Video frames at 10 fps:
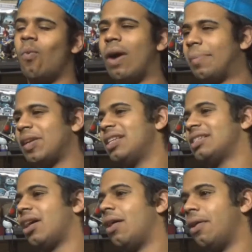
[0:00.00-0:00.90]

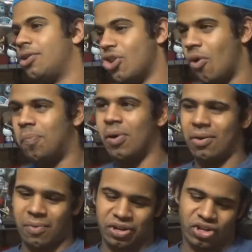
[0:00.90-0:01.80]
Webby's uh,
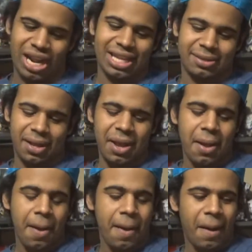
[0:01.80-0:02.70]
notebook, which she has
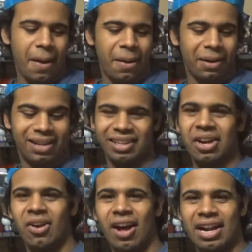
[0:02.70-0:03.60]
uh,
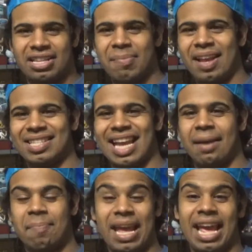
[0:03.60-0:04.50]
glitter on it to make, his,
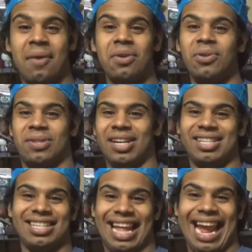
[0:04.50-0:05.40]
anyone who
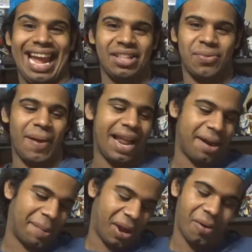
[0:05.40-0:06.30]
touches it hands red.
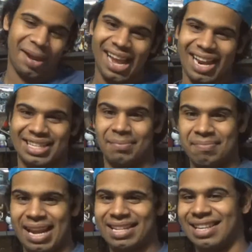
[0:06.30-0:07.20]
I'm like, oh my god, that's
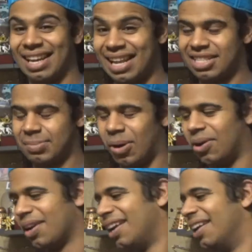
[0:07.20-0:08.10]
amazing and smart.